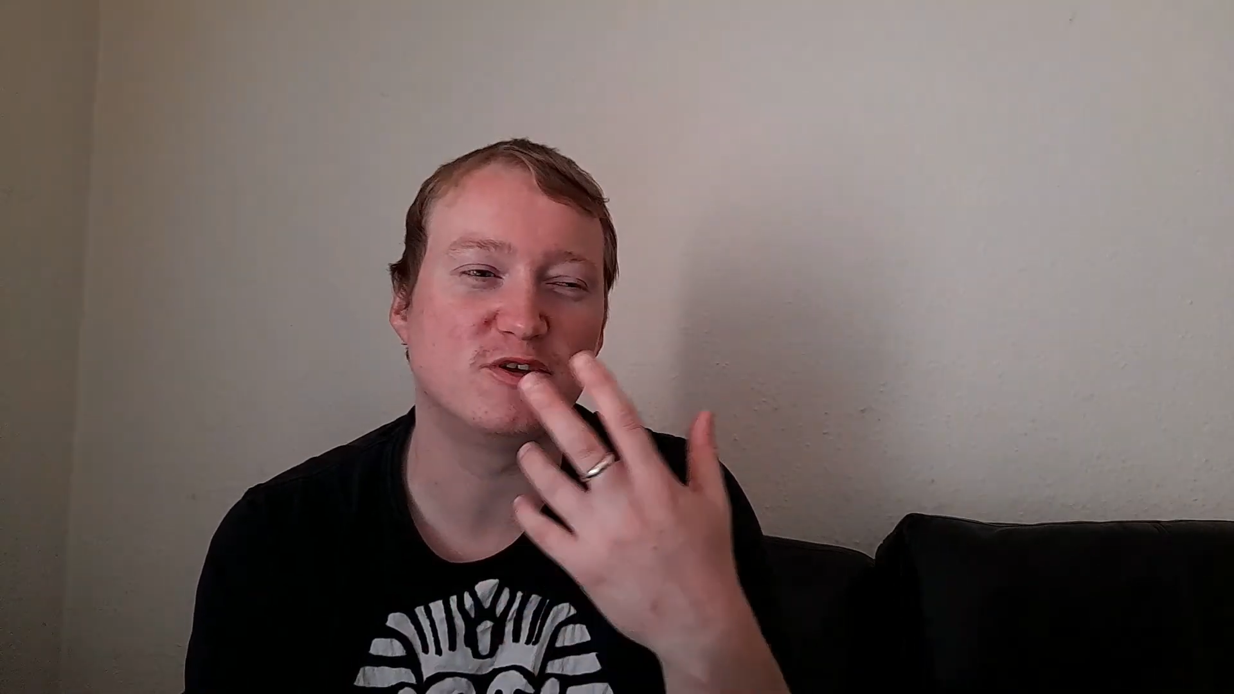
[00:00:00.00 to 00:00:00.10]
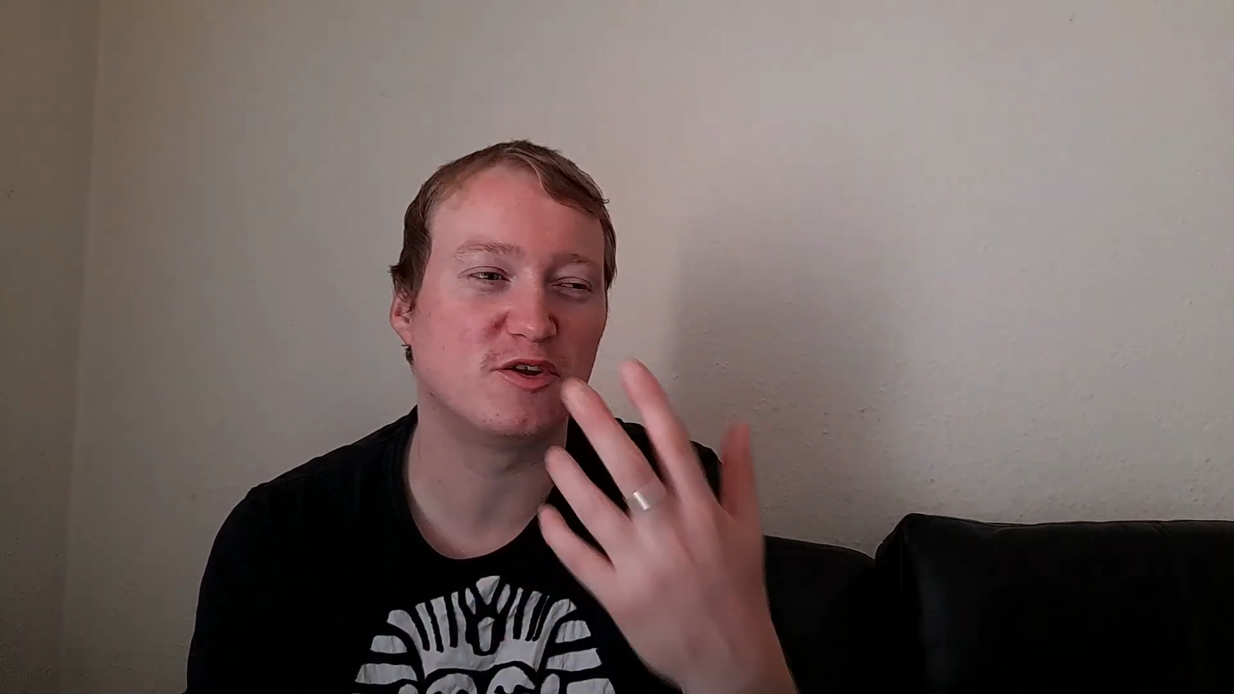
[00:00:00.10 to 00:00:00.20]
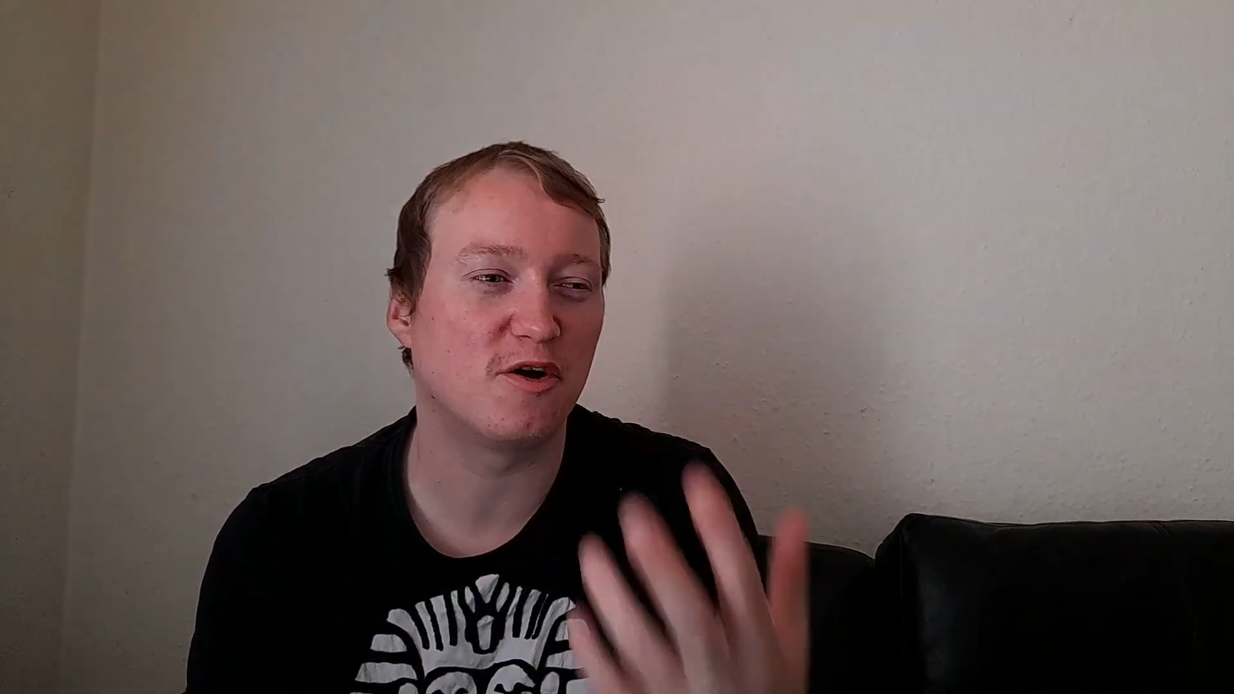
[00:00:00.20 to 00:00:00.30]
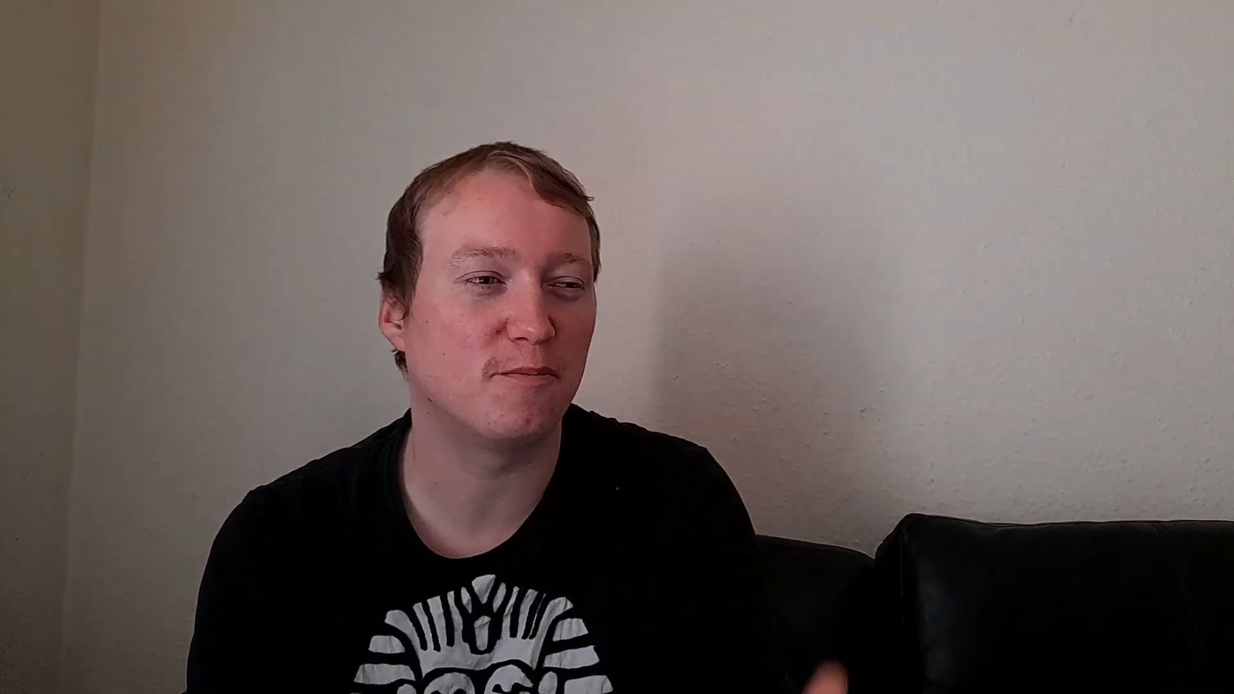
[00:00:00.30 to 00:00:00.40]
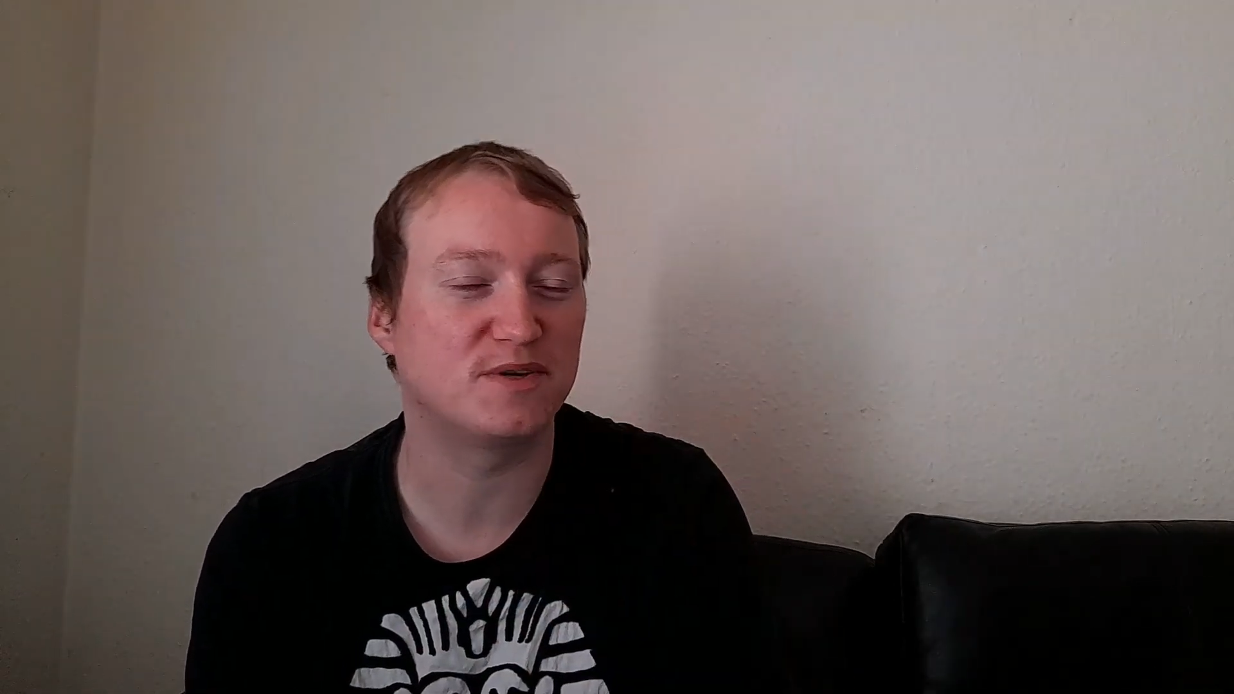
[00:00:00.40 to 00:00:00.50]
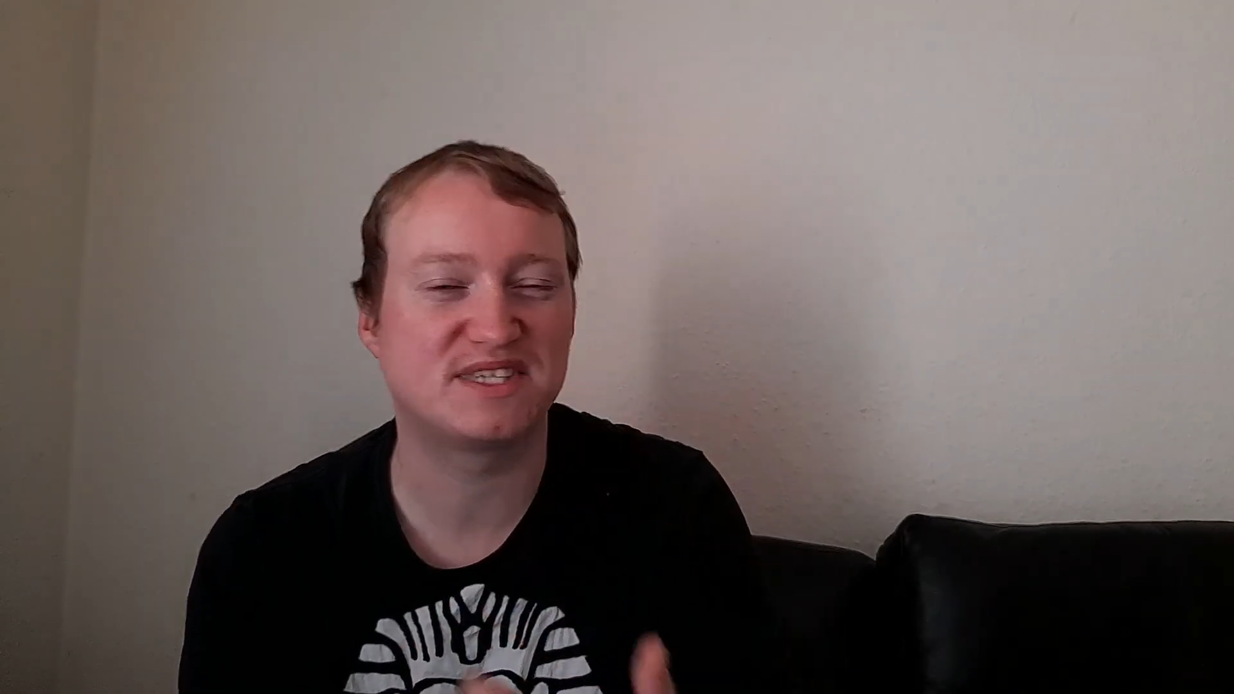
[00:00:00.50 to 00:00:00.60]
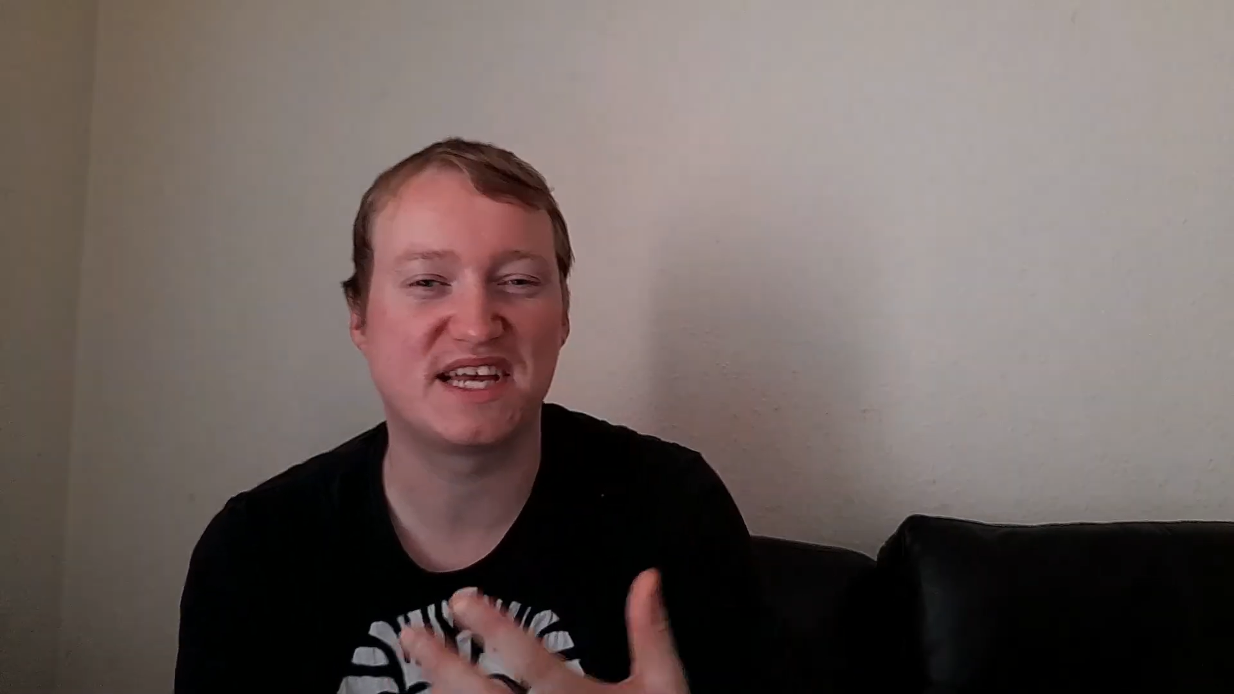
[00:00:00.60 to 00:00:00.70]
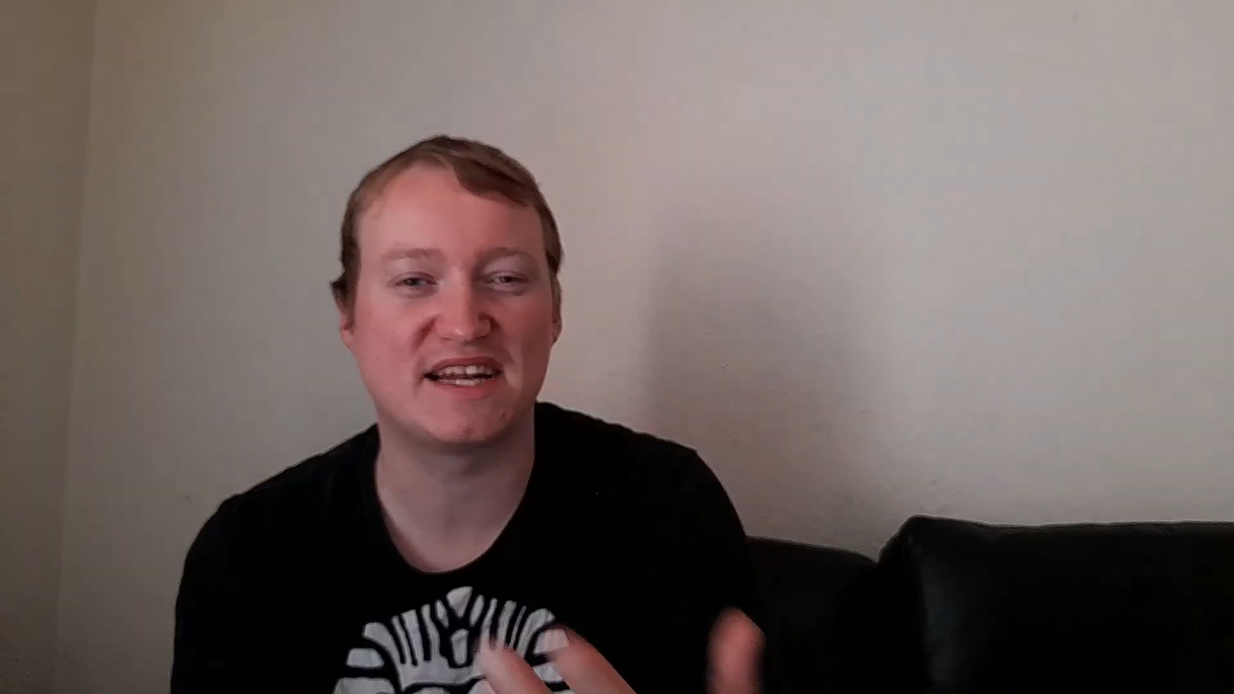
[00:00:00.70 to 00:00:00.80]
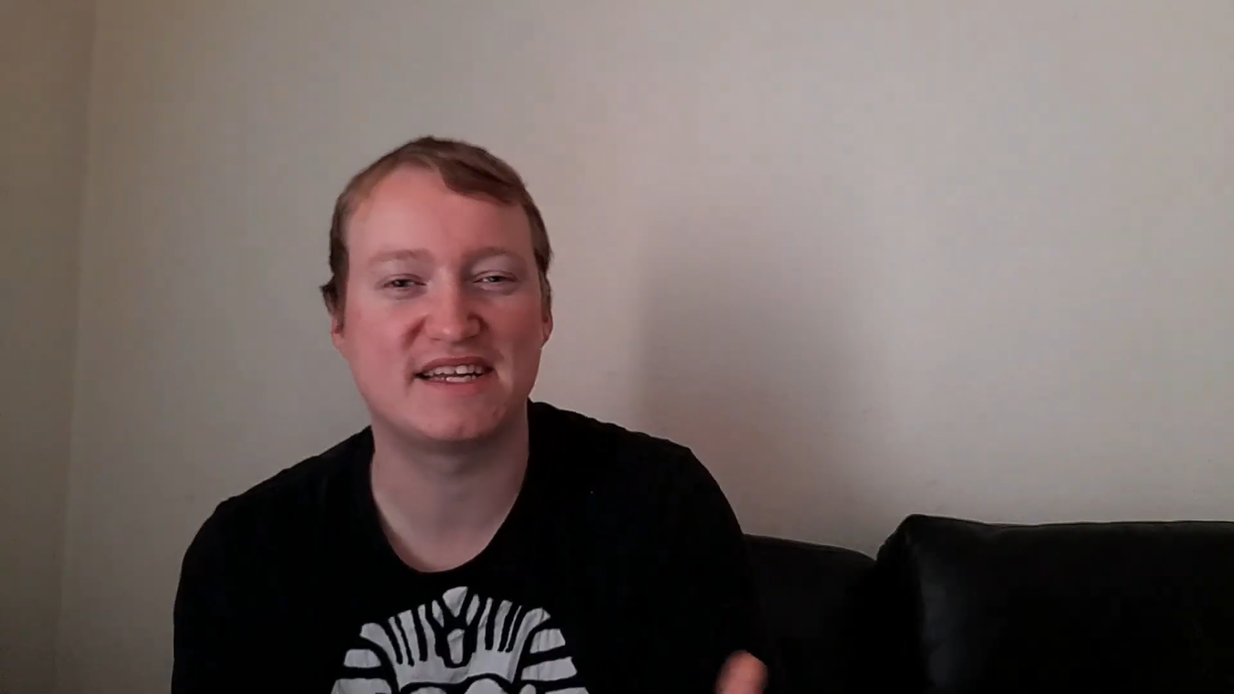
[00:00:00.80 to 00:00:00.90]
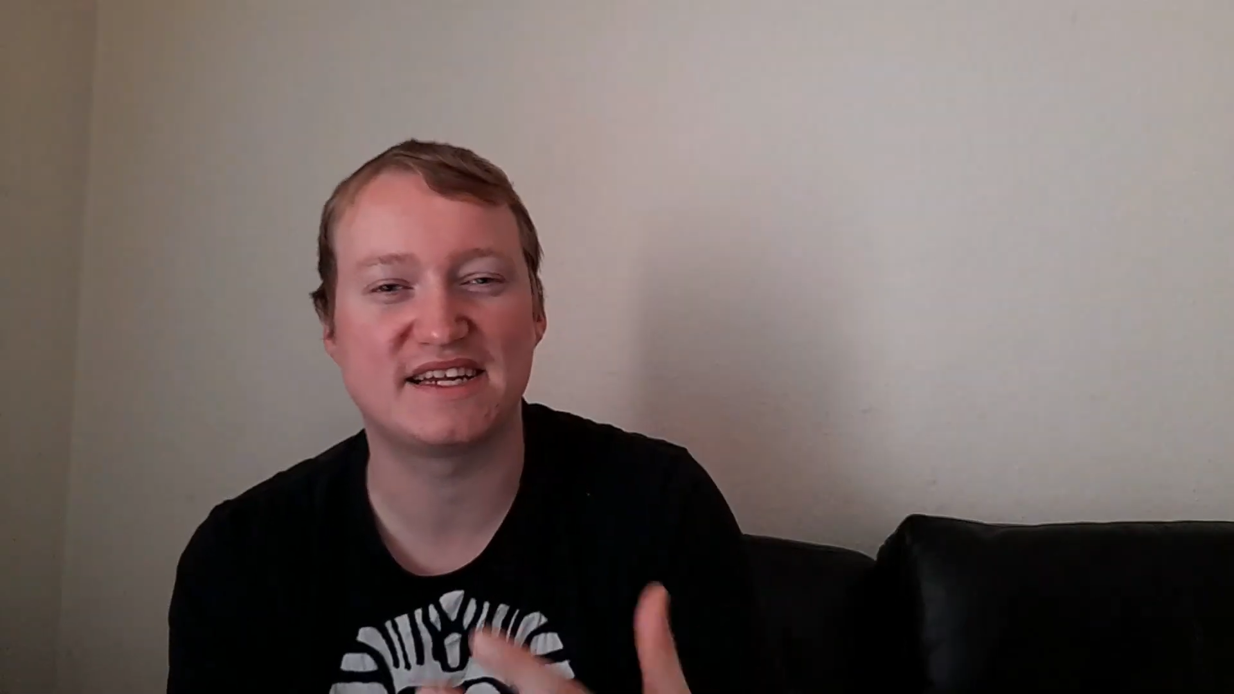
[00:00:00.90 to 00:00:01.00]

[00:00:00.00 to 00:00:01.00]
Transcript: you know, pretend